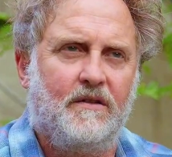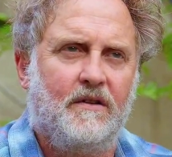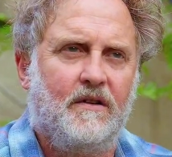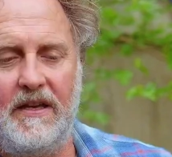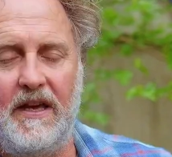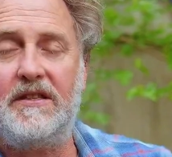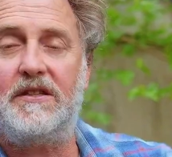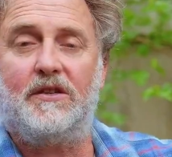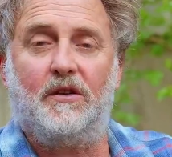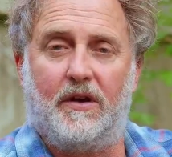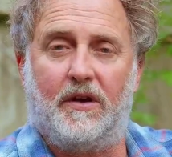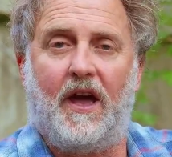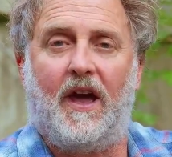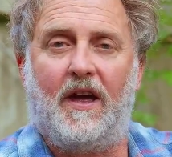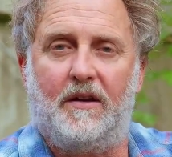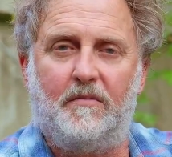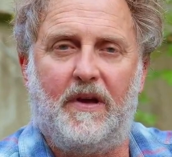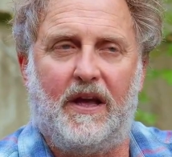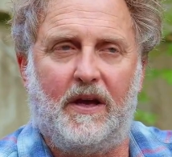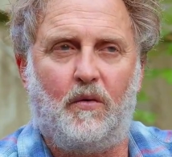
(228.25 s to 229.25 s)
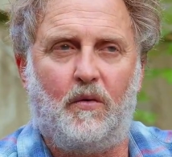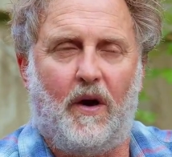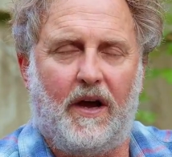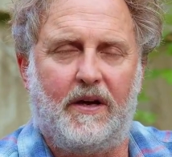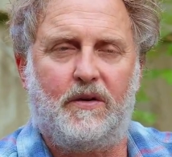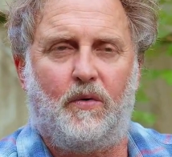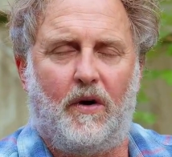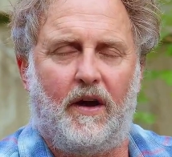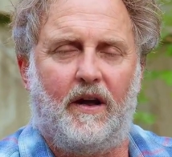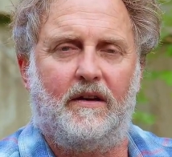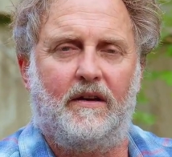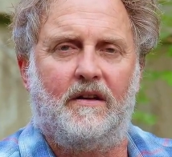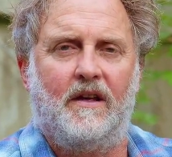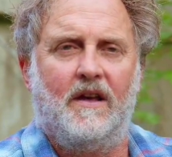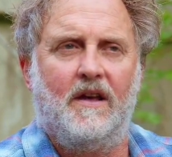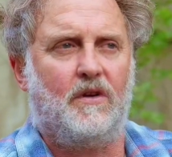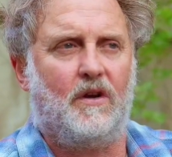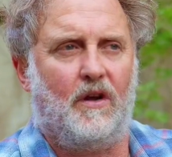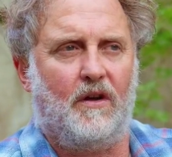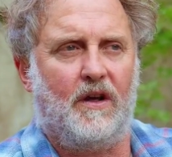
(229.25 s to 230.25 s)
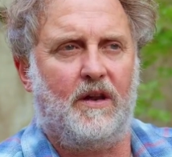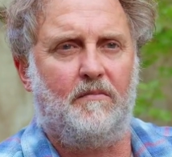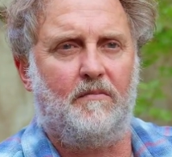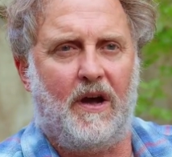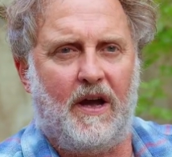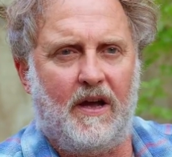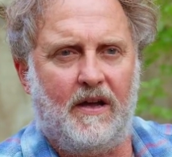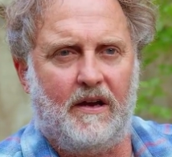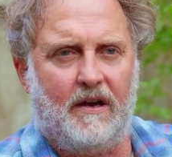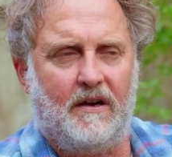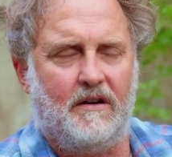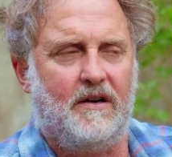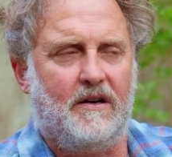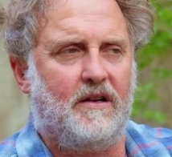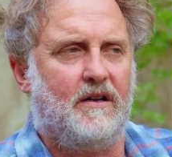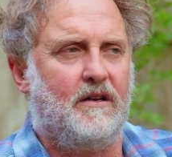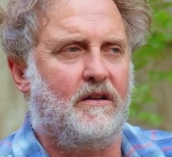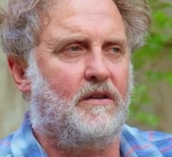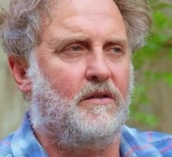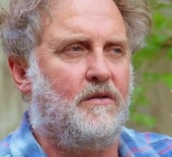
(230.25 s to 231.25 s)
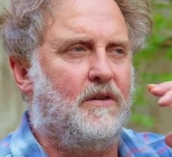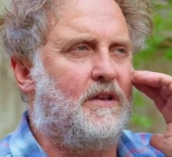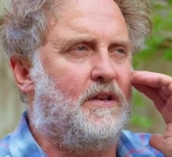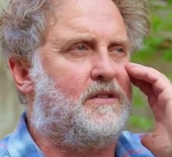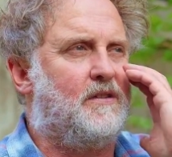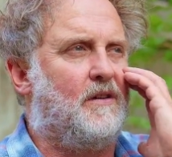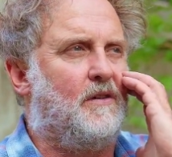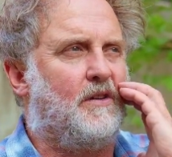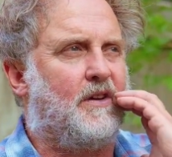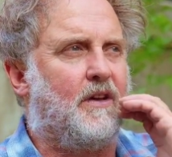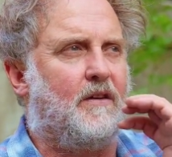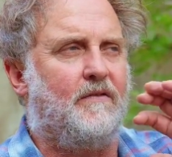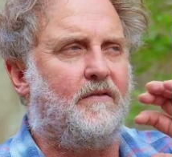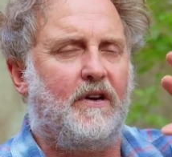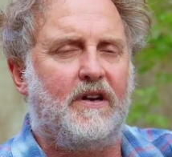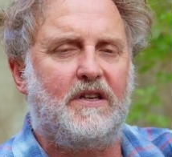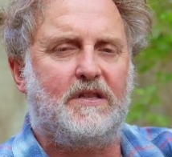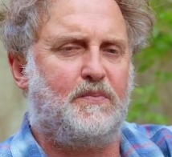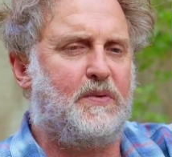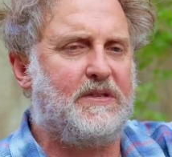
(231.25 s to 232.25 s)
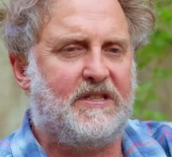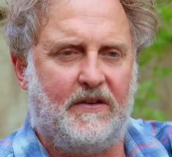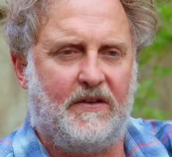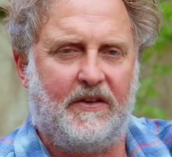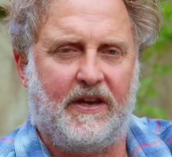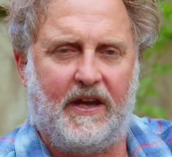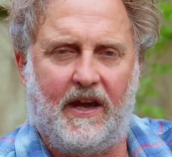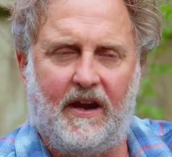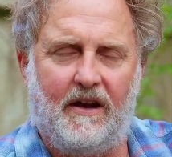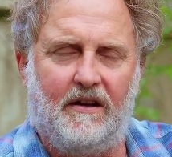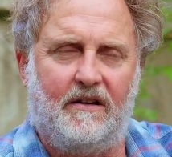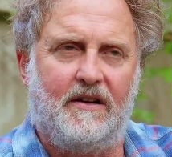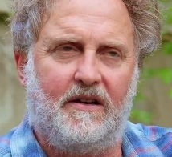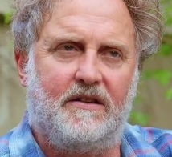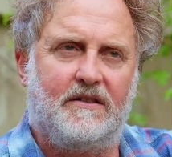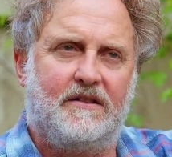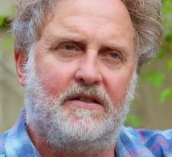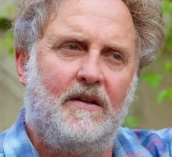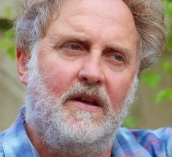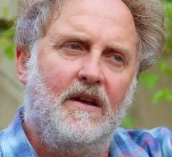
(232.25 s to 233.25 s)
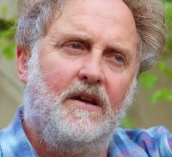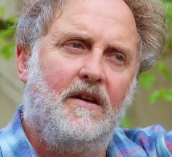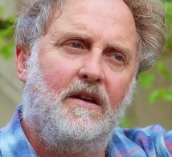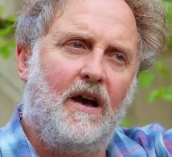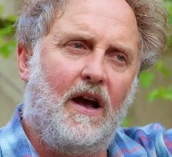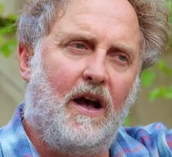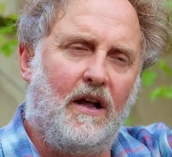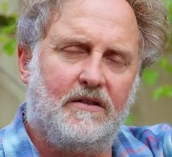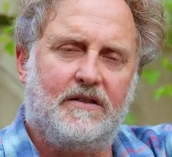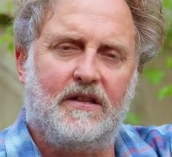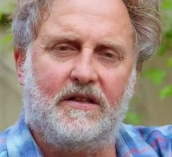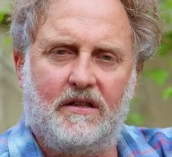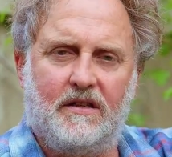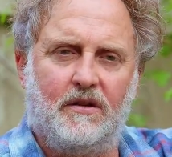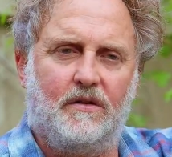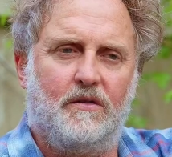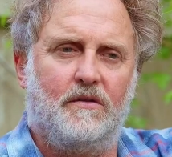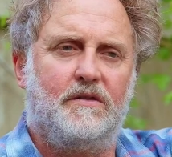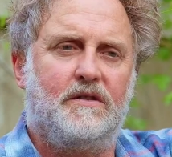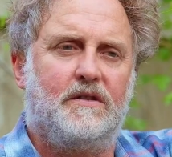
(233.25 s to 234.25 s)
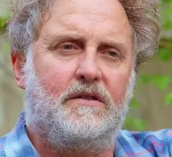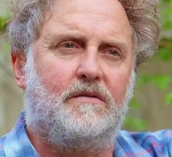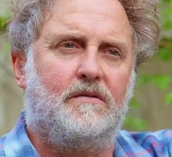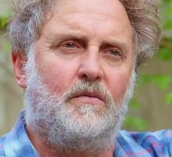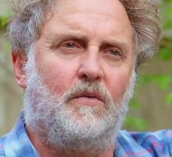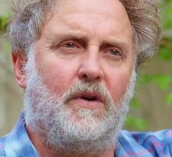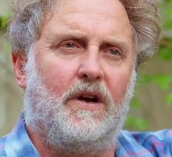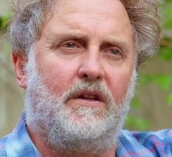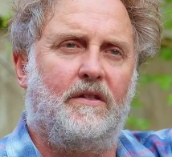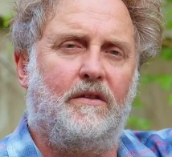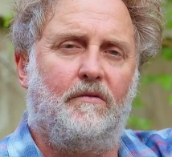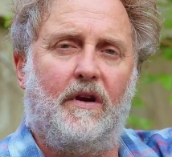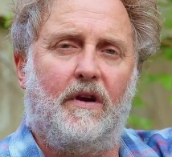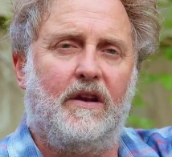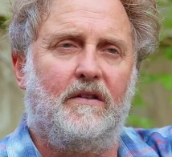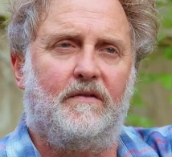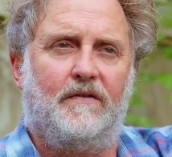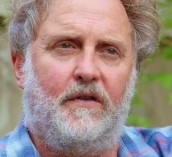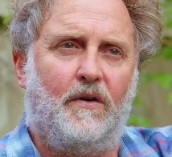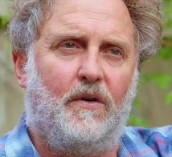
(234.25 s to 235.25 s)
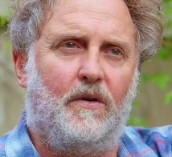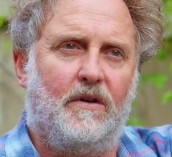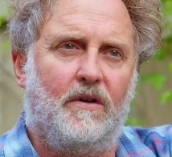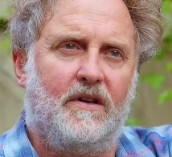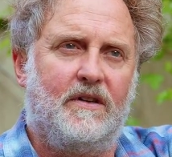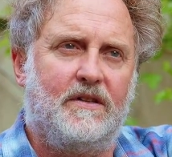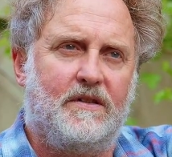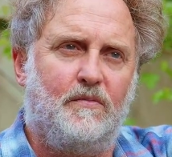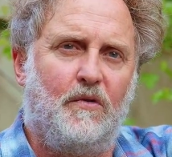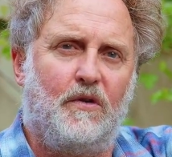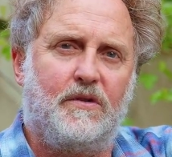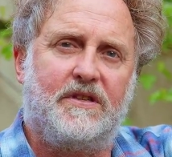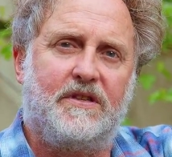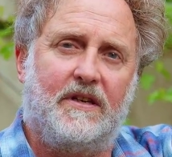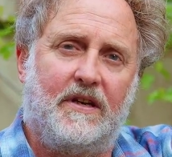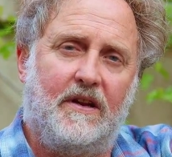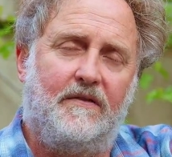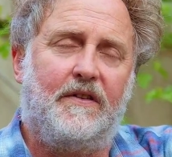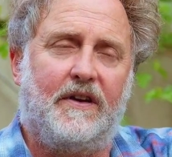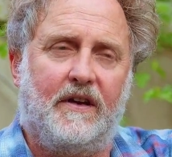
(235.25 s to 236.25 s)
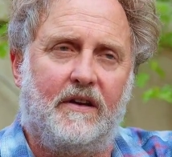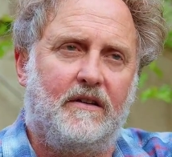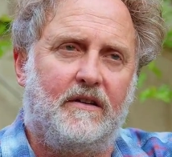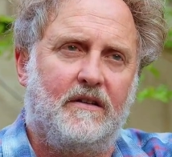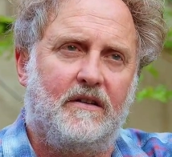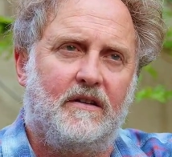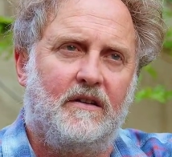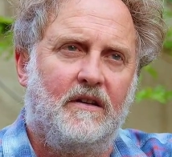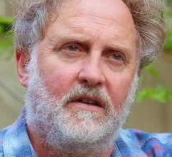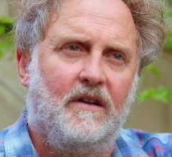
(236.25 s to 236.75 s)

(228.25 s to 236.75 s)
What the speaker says: Yes, you can make white wine. In my area, you need to look at very specific areas, altitudes where the rainfall is more significant.